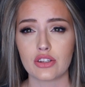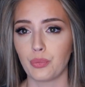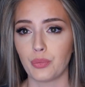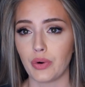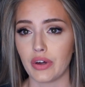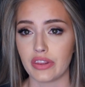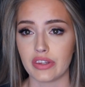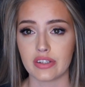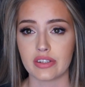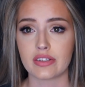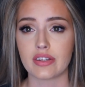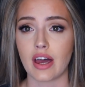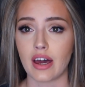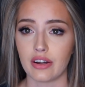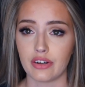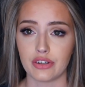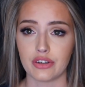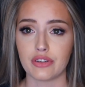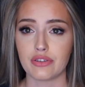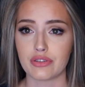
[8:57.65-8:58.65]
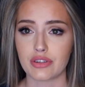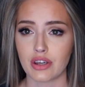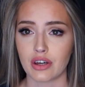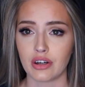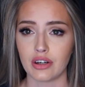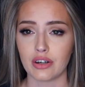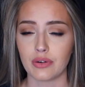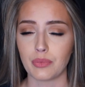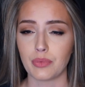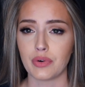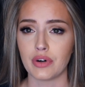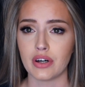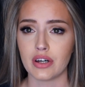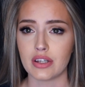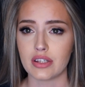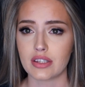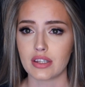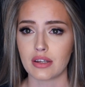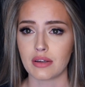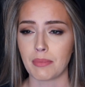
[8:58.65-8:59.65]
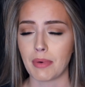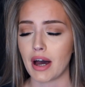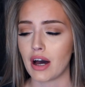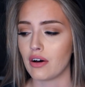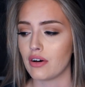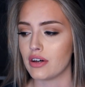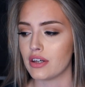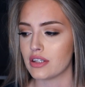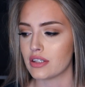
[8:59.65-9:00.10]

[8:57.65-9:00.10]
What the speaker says: What this title you saw was about